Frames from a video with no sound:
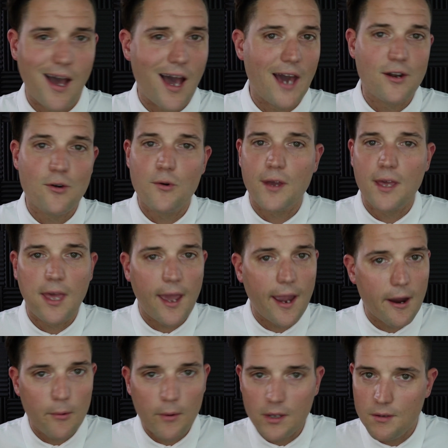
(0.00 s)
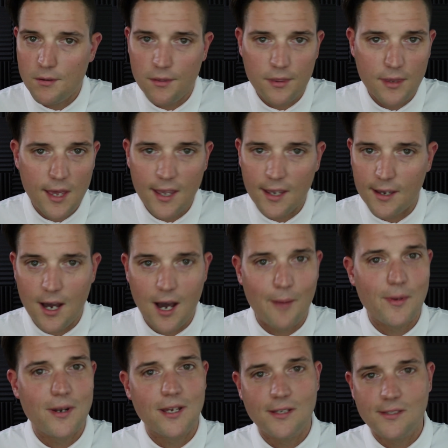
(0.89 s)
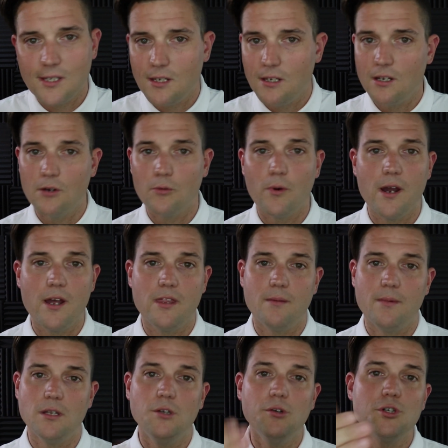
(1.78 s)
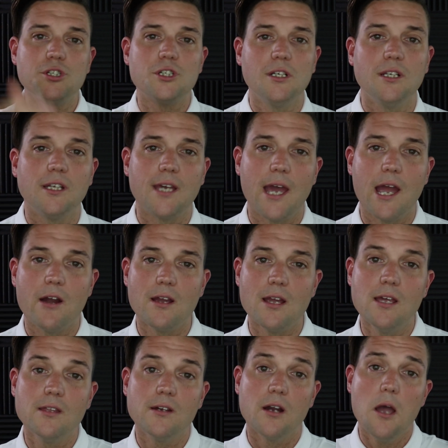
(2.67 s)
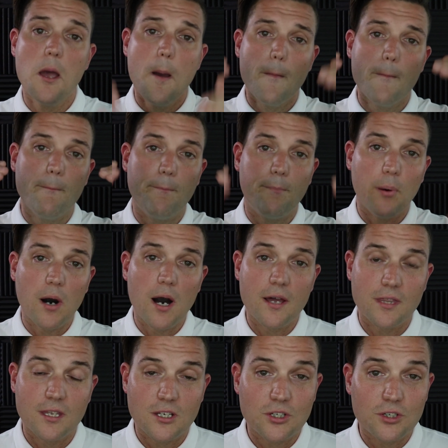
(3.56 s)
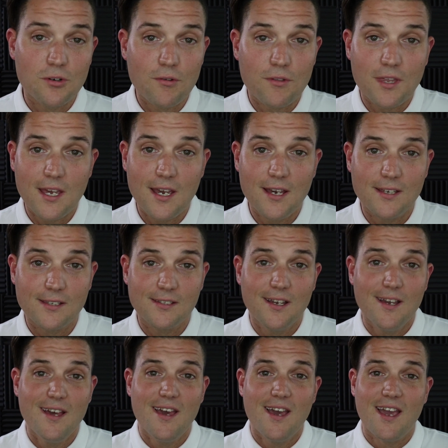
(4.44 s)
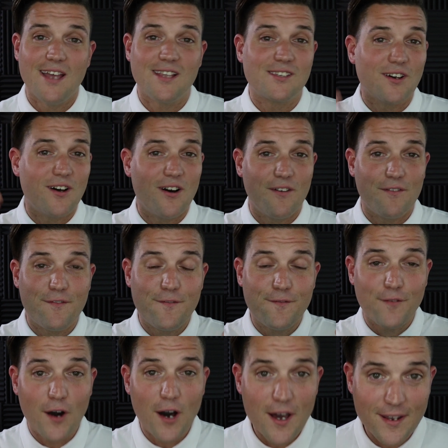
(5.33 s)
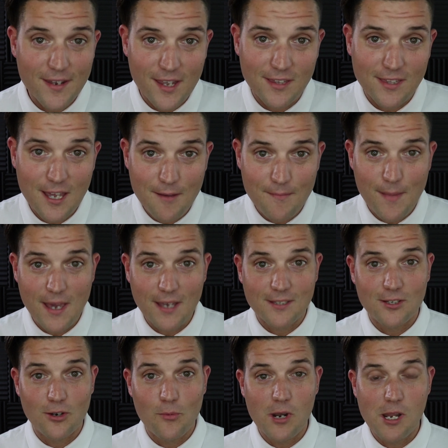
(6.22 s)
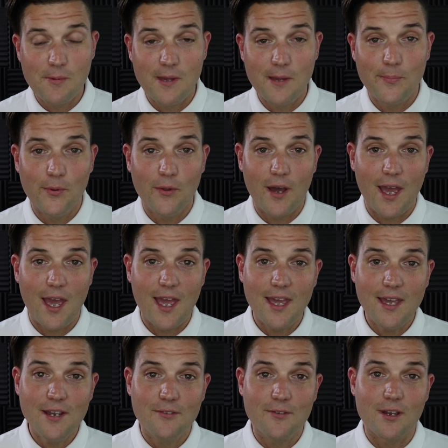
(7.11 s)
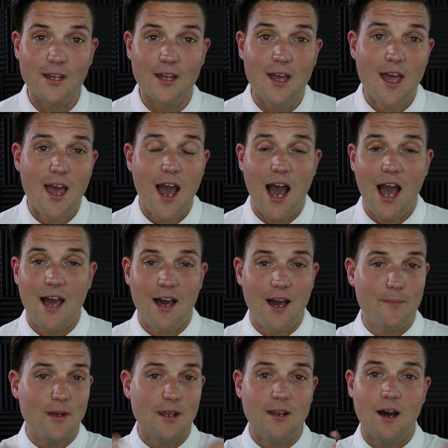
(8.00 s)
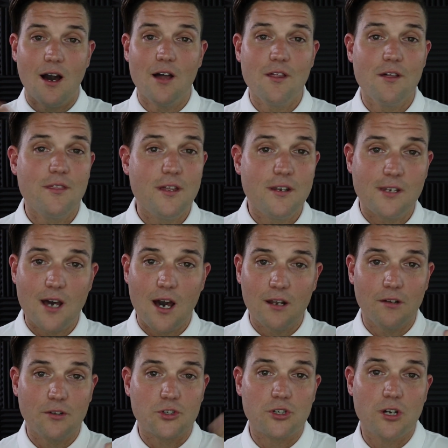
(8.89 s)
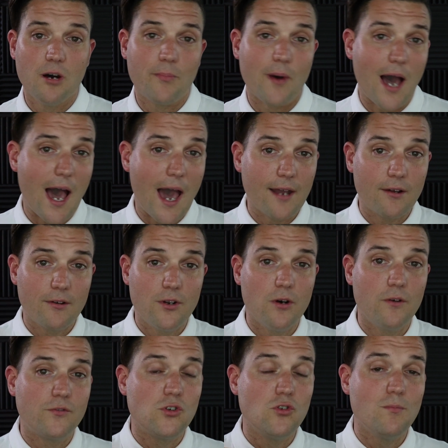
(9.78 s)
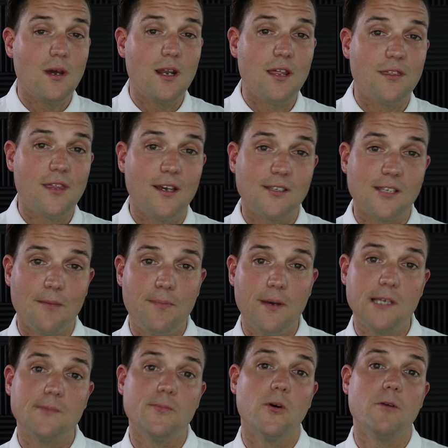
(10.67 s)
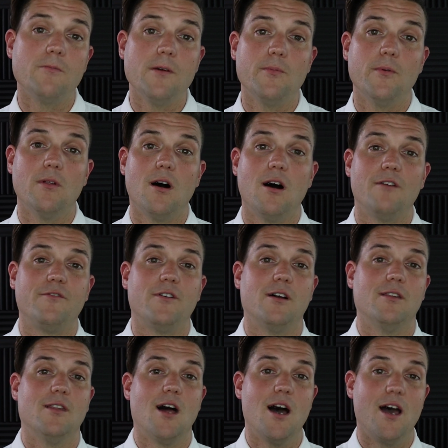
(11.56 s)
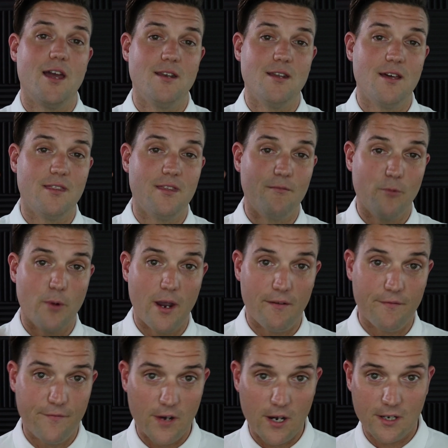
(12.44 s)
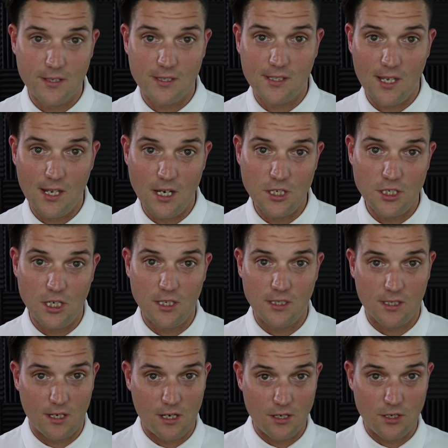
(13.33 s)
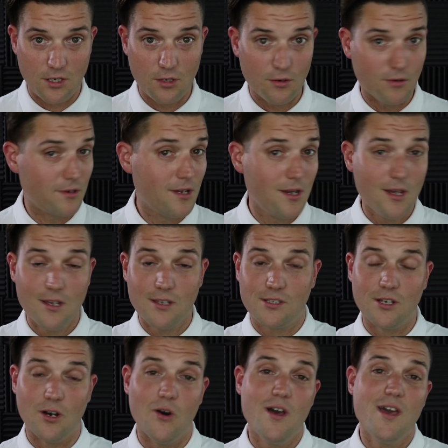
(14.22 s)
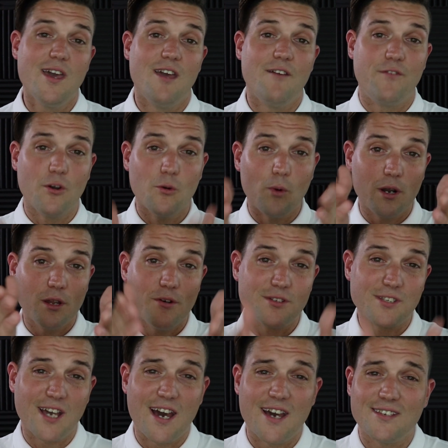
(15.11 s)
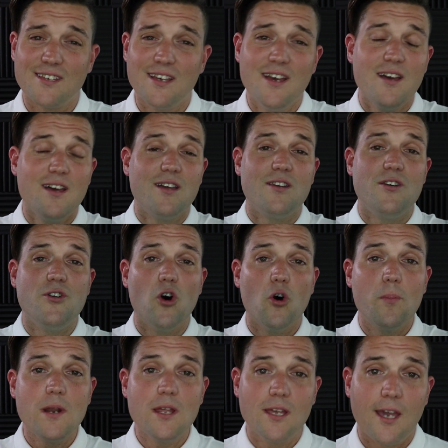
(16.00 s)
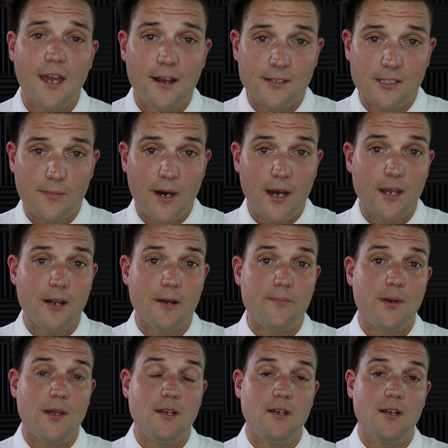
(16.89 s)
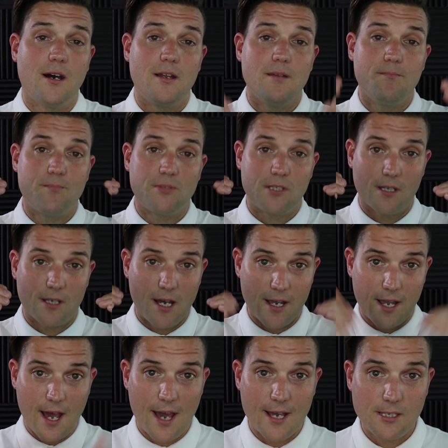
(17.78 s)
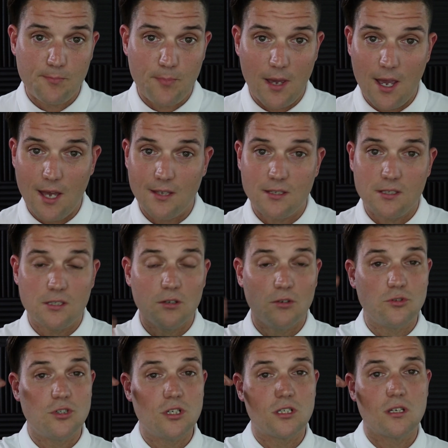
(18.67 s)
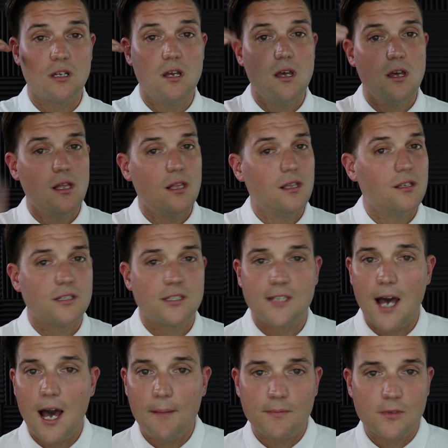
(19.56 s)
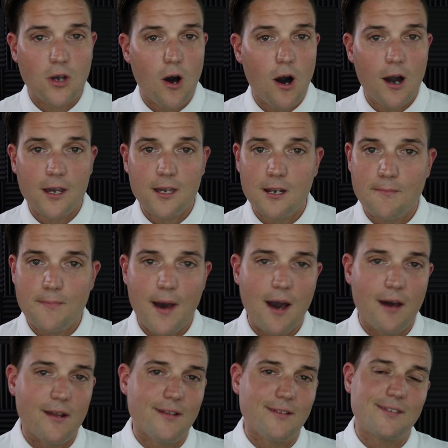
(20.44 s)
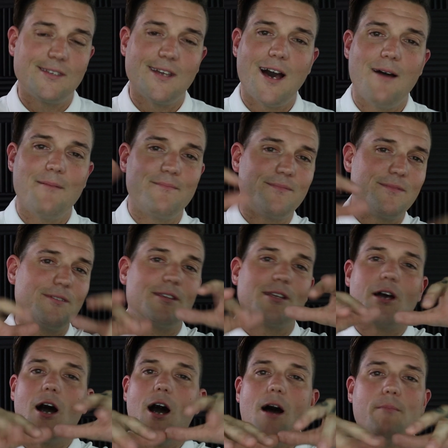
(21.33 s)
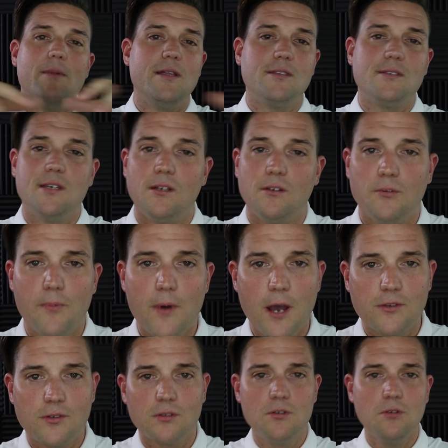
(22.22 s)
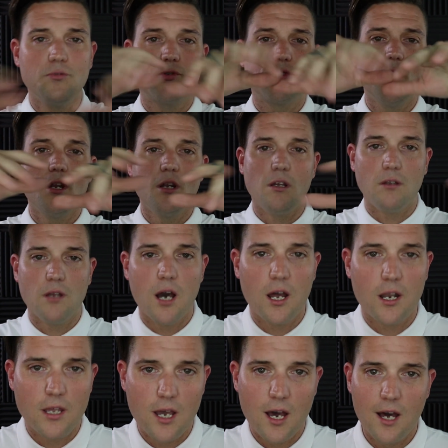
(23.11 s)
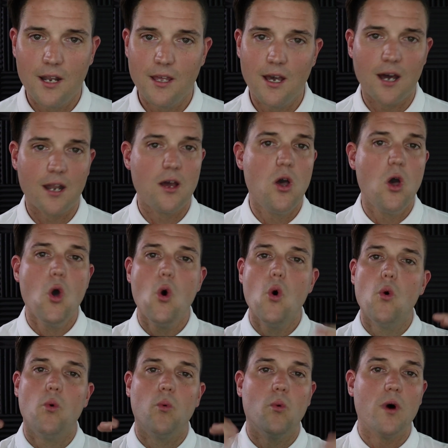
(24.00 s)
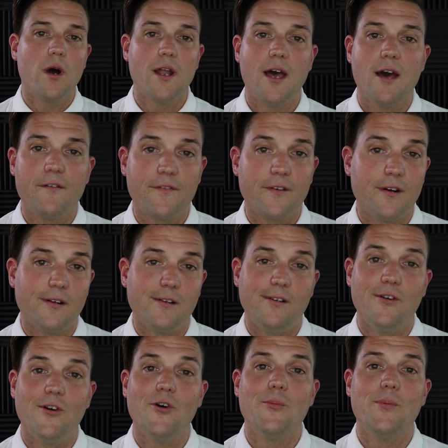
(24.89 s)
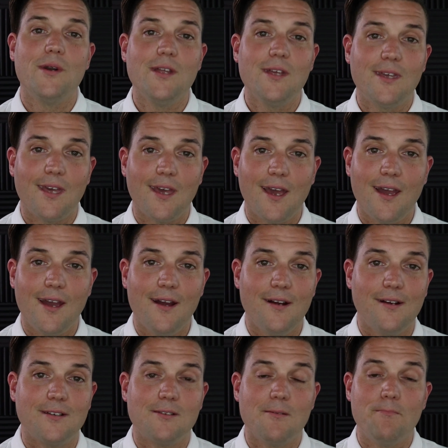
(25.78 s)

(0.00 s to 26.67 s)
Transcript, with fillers: I don't care what you think. I'm going to continue to wear them and you shouldn't care either. But the truth is, it's fun that they make so many people angry. I mean, other than Donald Trump, I don't know of too many things that piss more people off online than wearing fucking skinny jeans on a dude. So if you're one of those guys, nobody cares about your opinion on a guy's pants. So just stop talking about it. Stop commenting, your pants are too skinny, yada, yada, yada. Whatever. Nobody cares.